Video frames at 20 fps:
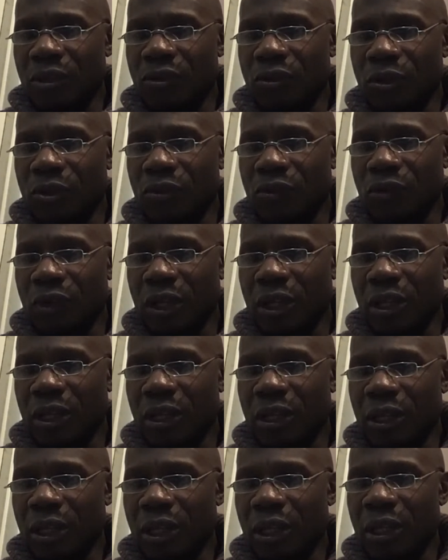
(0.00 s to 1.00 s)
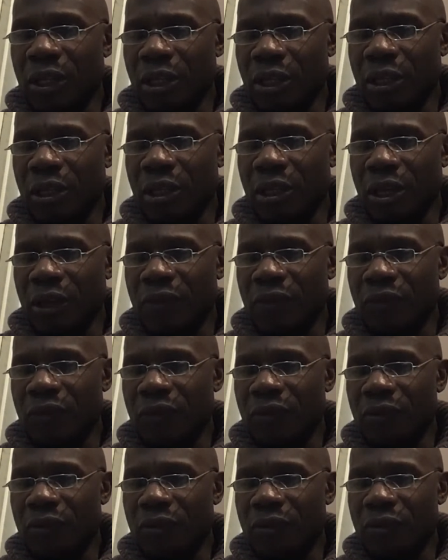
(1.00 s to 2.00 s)
had grown ready e-
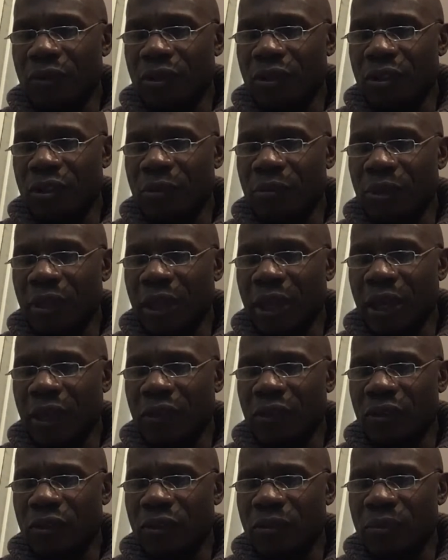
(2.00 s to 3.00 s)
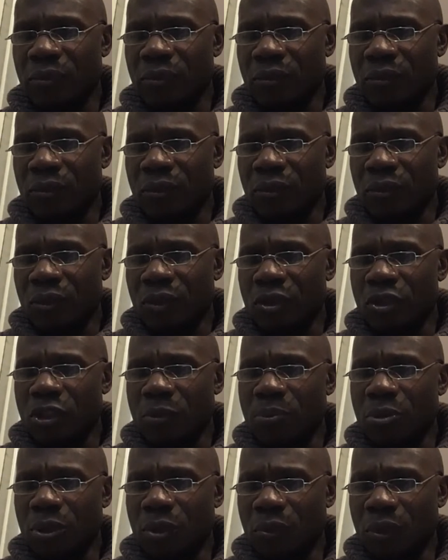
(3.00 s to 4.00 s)
enough to simply ask, Could
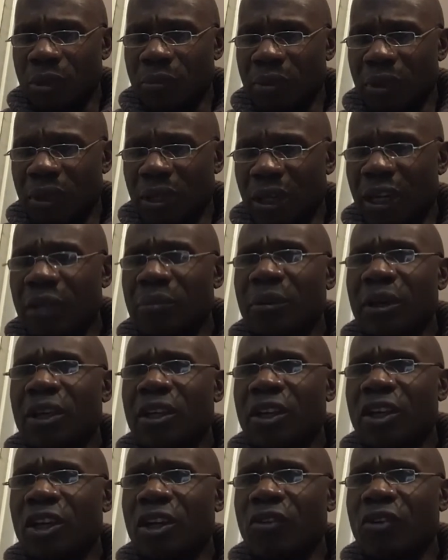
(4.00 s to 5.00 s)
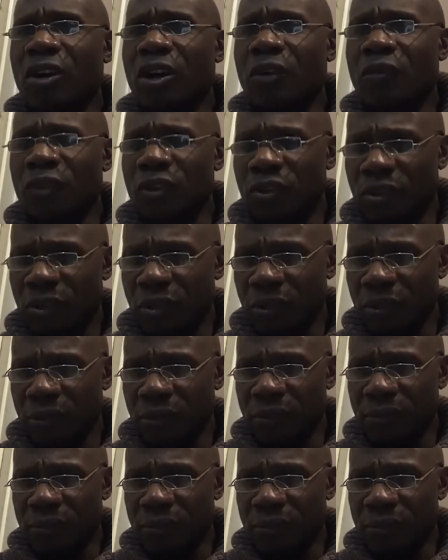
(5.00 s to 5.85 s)
you put one behind my ear, officer?